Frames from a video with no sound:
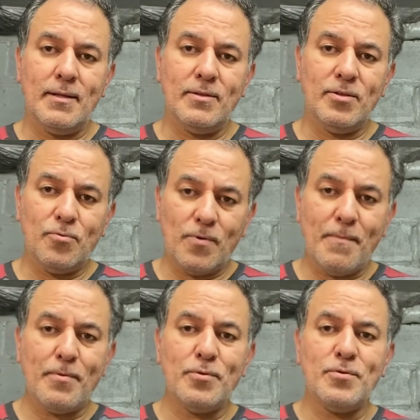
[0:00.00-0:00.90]

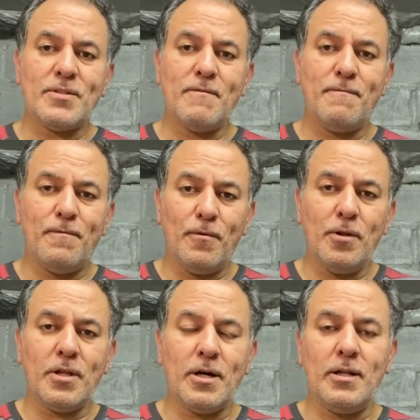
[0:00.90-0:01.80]
reproduced in
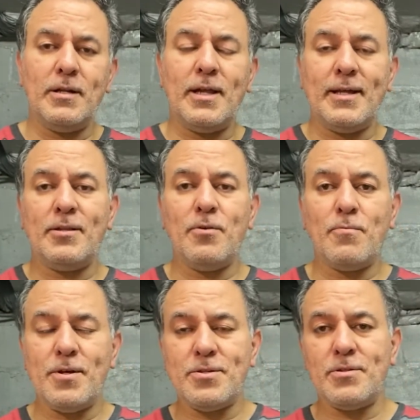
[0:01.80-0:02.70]
full color like the
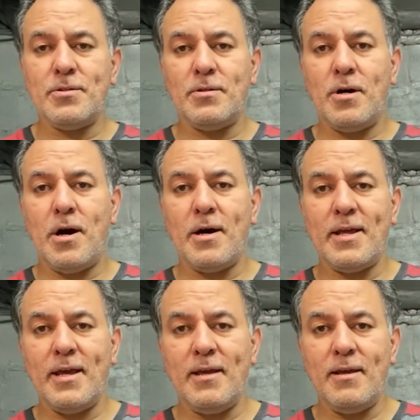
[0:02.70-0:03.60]
original on
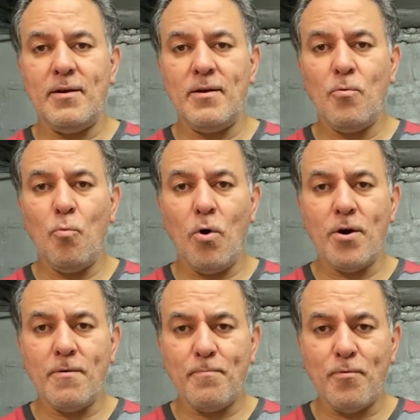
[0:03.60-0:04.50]
a
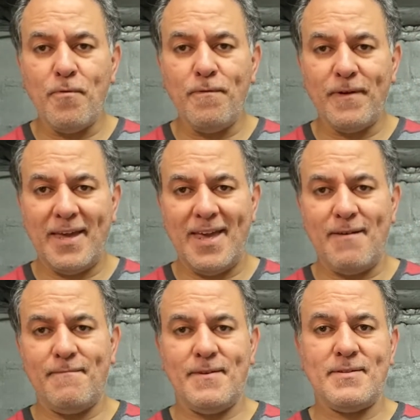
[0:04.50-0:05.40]
waterproof
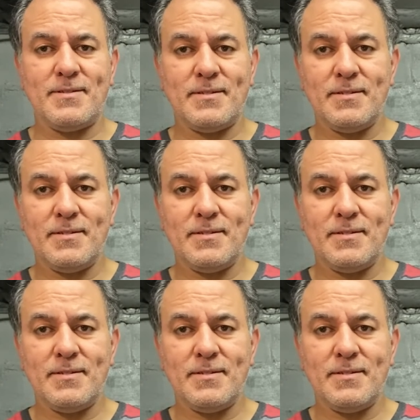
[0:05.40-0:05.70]
canvas.